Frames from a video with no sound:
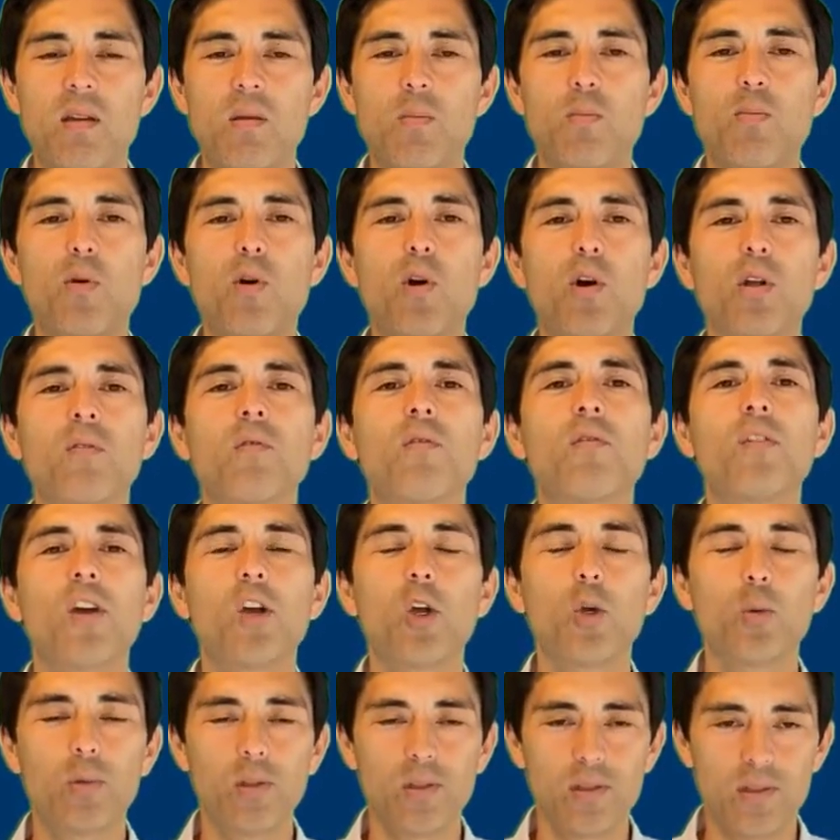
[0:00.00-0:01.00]
important
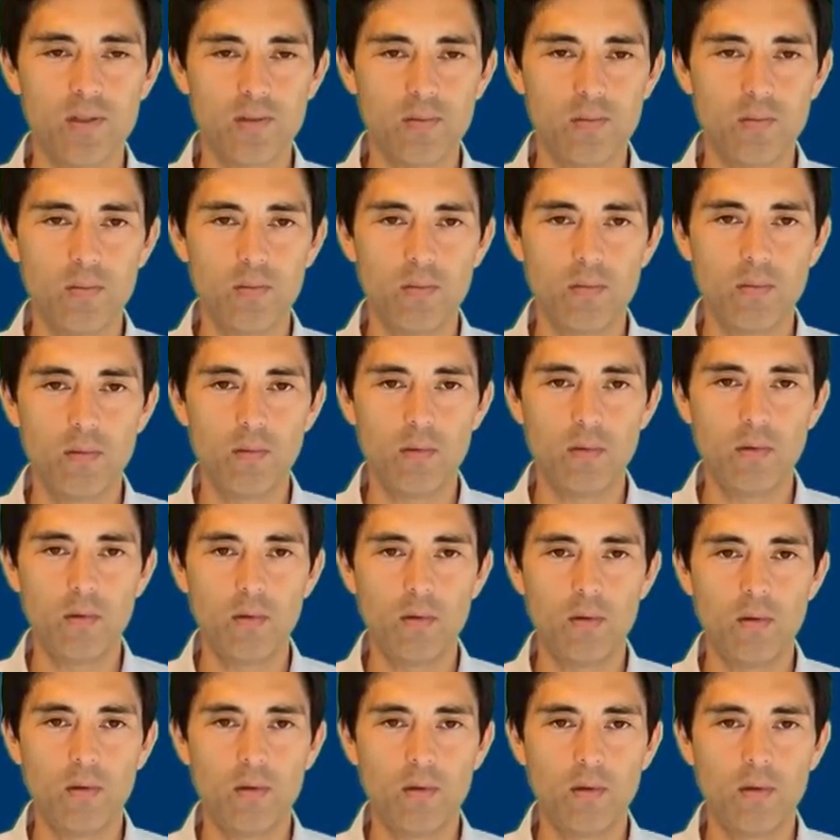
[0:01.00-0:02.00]
variables.
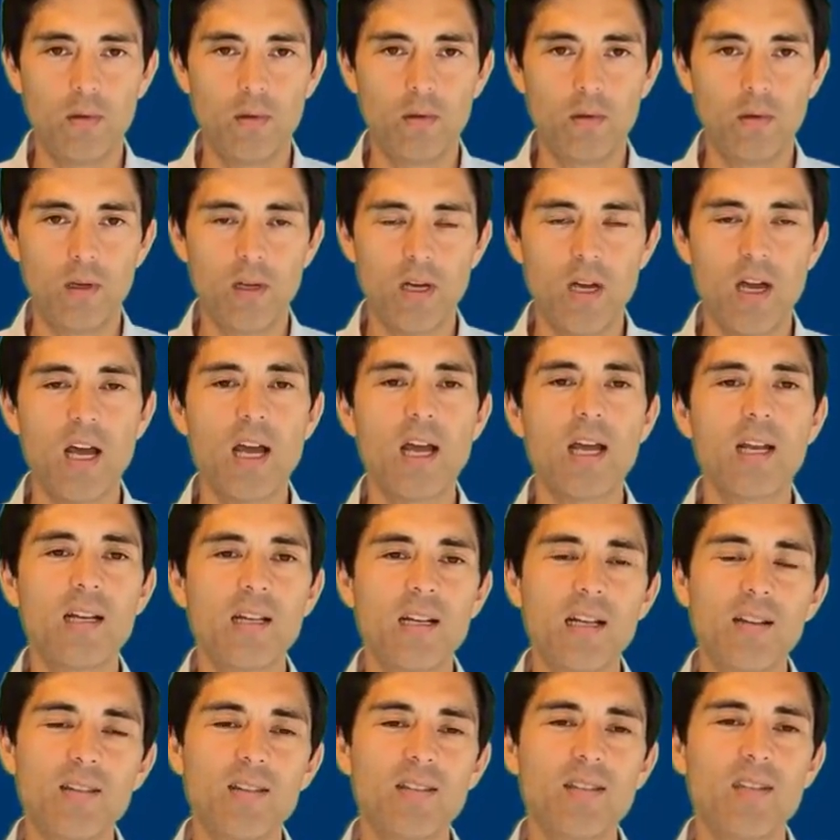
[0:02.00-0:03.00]
And
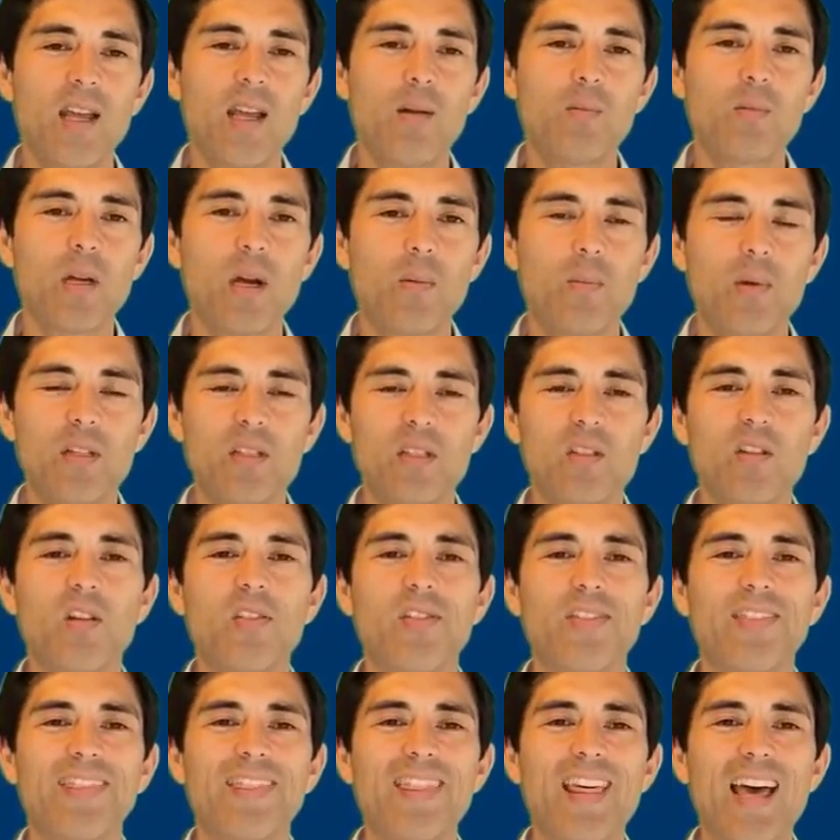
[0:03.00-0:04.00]
at the same time, it's
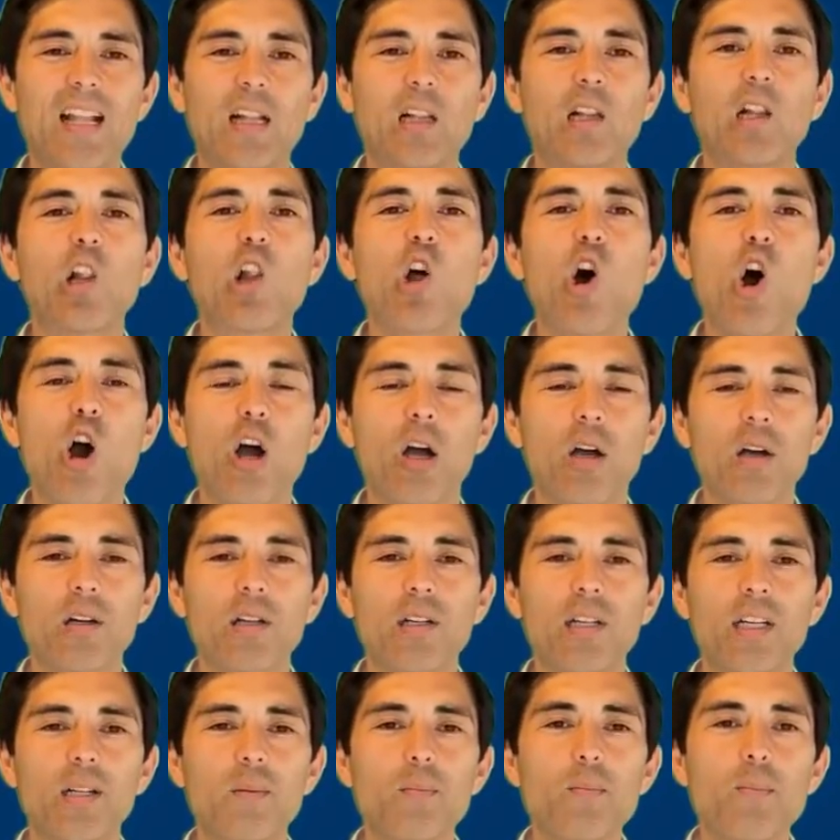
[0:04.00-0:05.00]
not that long.
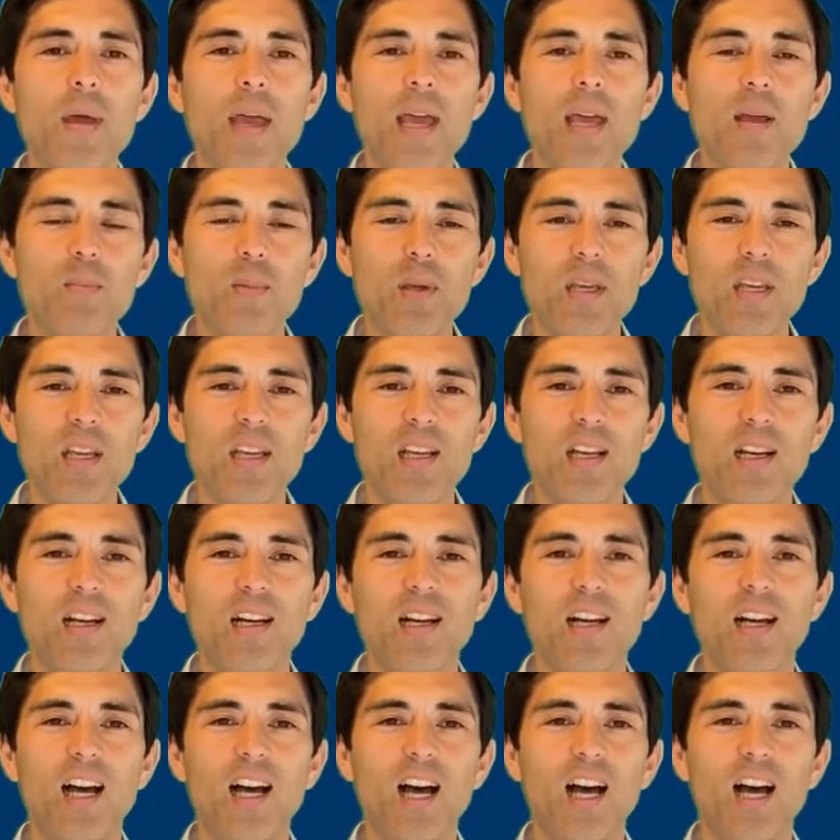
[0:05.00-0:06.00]
It may be,
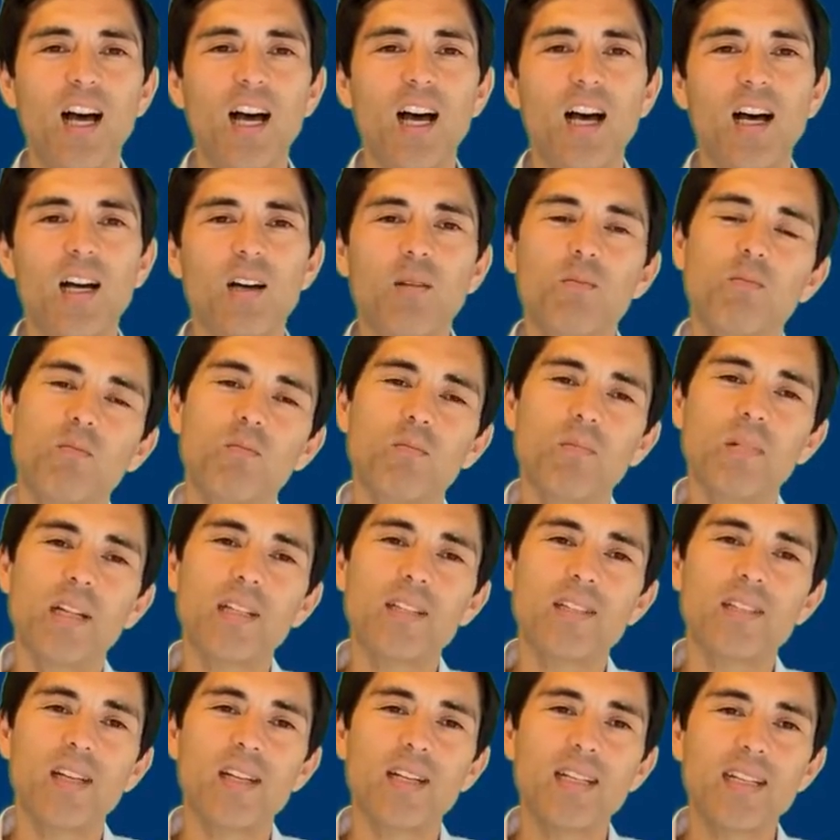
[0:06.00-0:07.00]

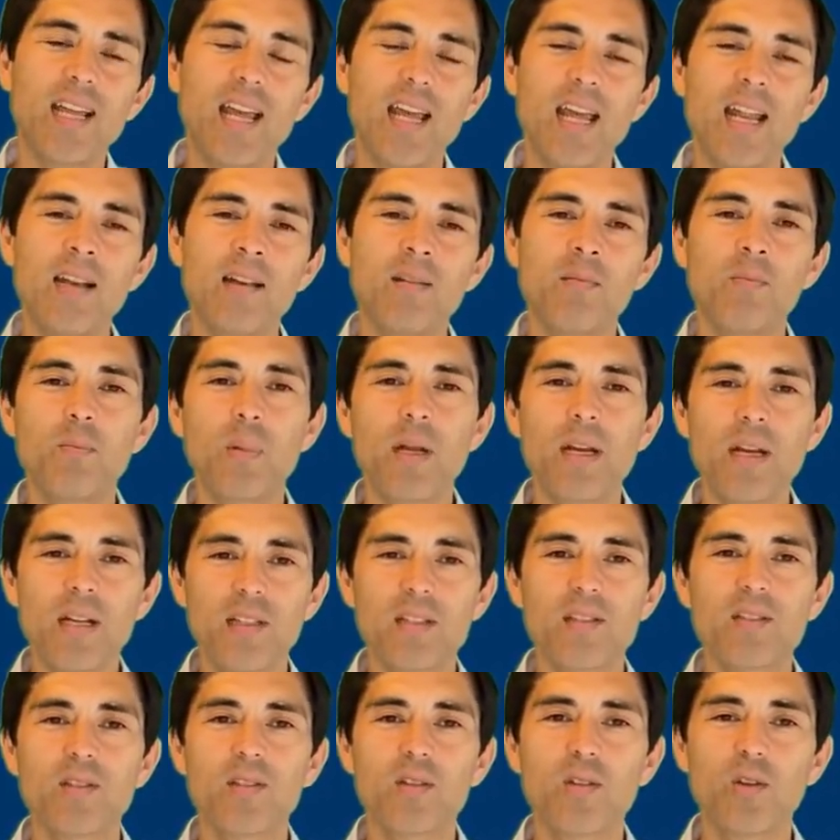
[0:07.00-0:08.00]
let's say, 10
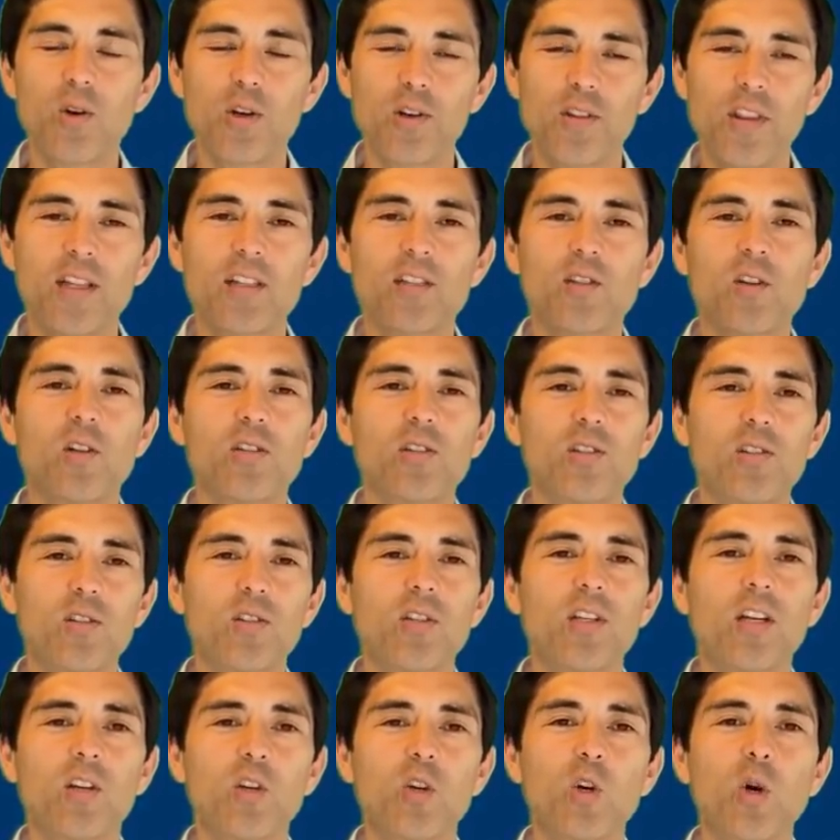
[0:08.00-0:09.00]
minutes, or that's also you
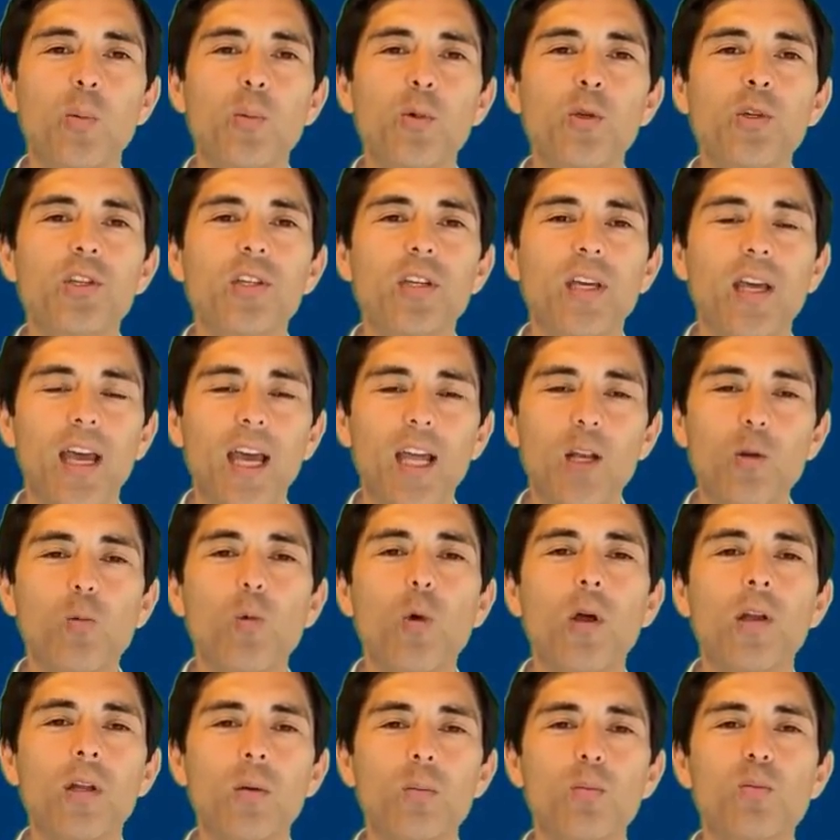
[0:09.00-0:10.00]
can communicate
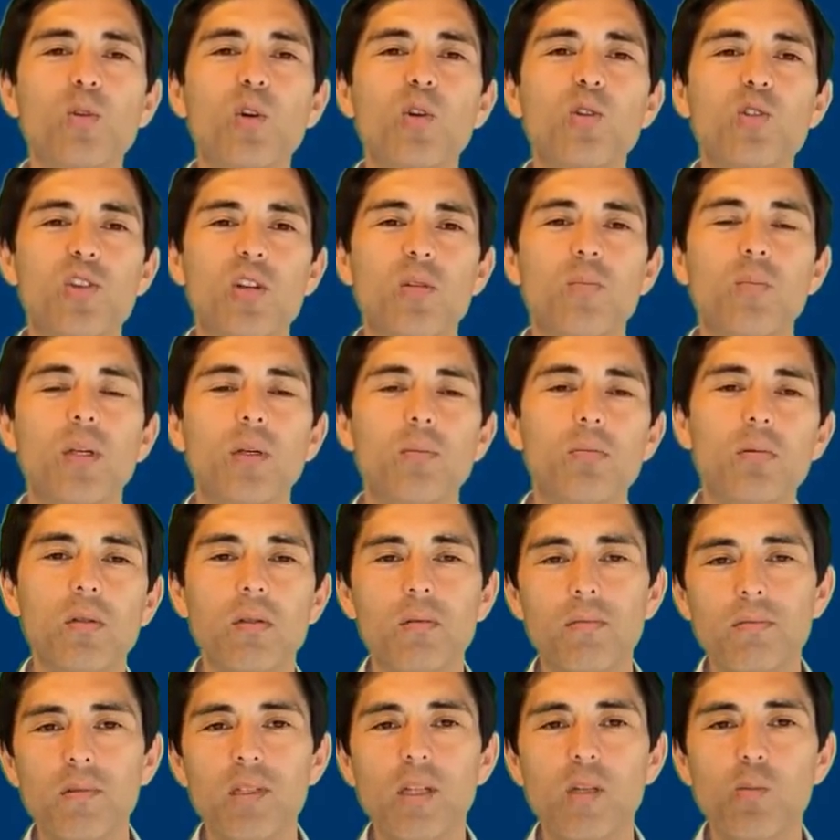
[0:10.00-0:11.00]
when approaching
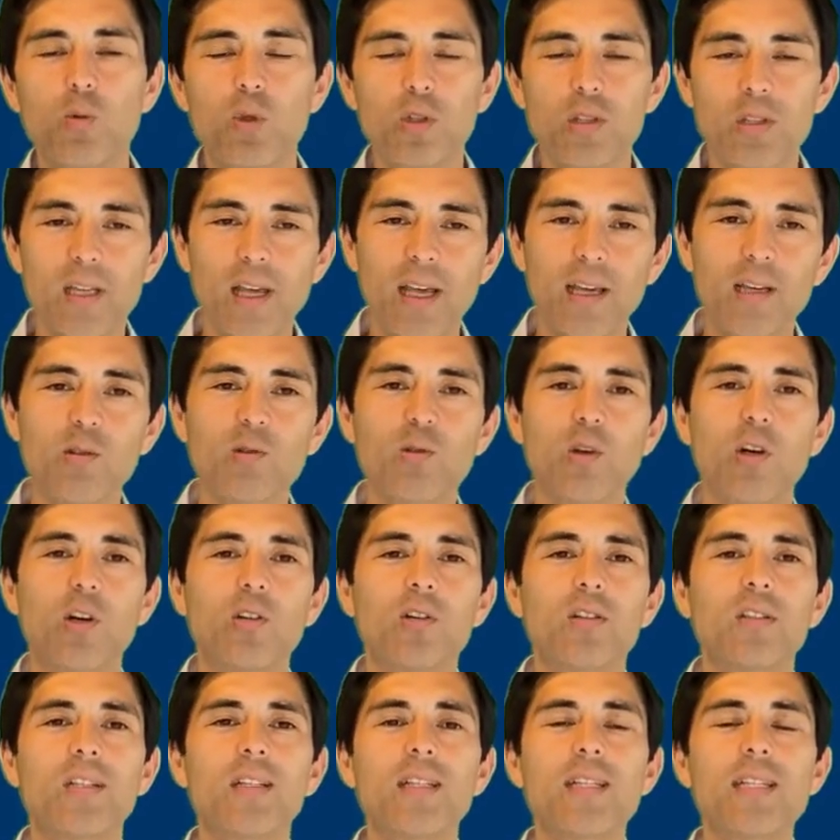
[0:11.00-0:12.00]
people. It would take
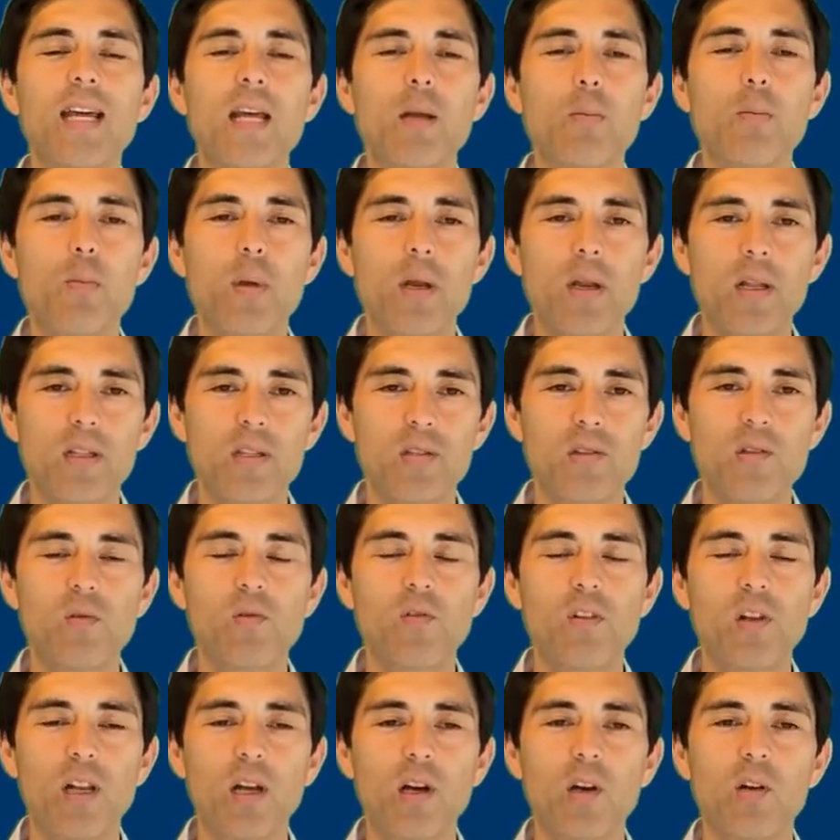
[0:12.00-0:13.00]
around 10 minutes to
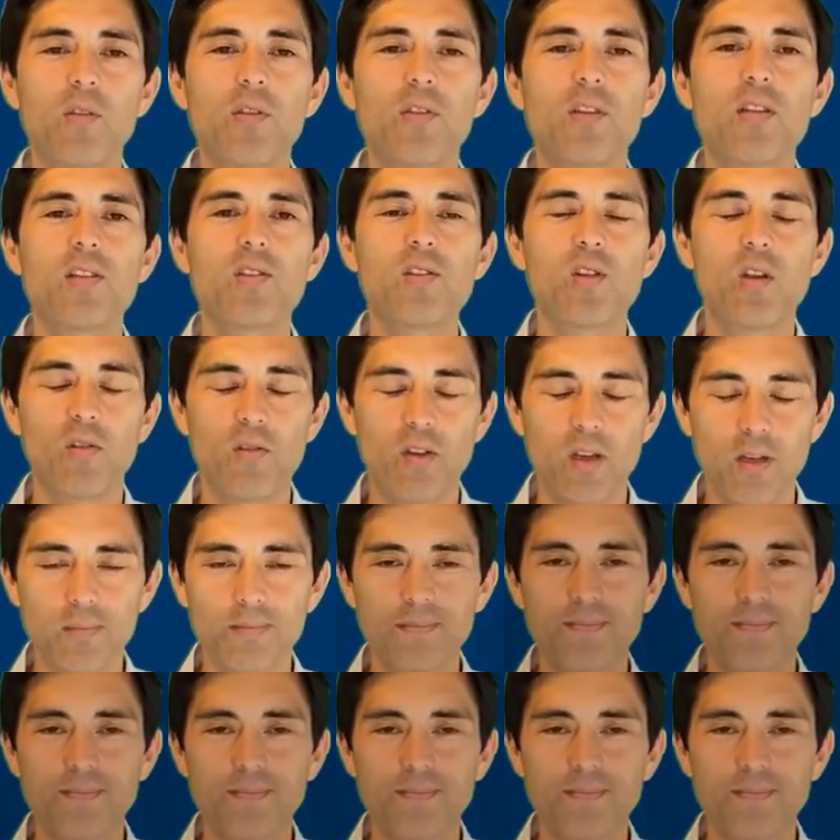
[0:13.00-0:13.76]
fill out the survey.